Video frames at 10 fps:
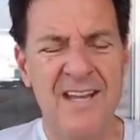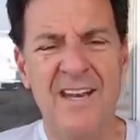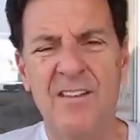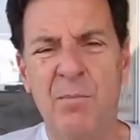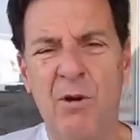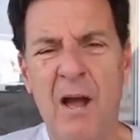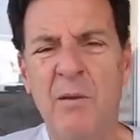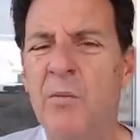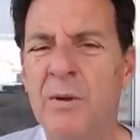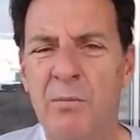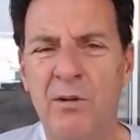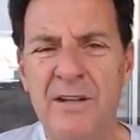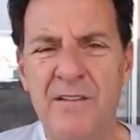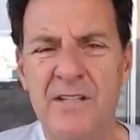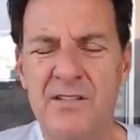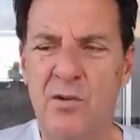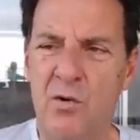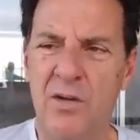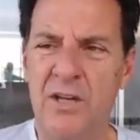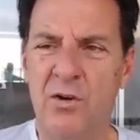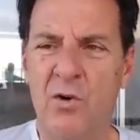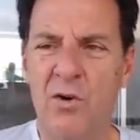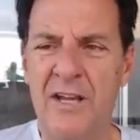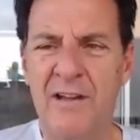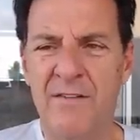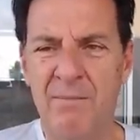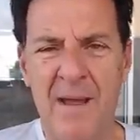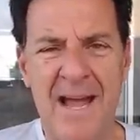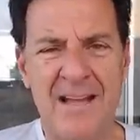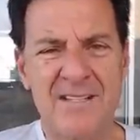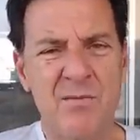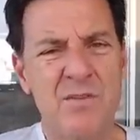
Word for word: Now, the problem with previous courting of the past,